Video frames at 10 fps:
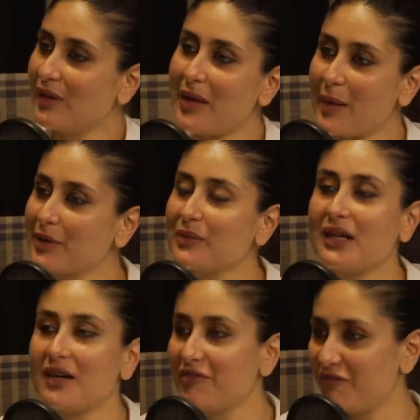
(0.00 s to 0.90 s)
I'm happy
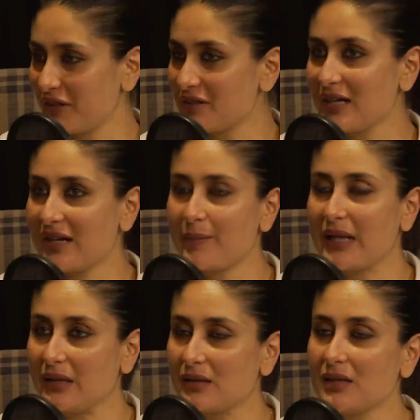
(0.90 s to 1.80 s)
that I'm fit and I'm
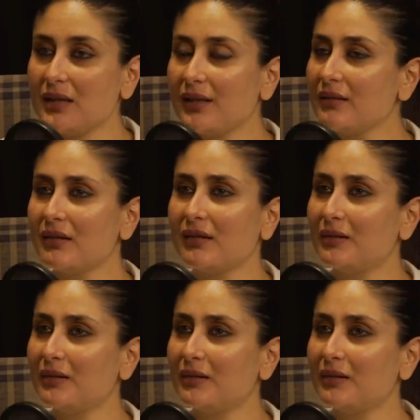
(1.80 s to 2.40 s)
healthy and...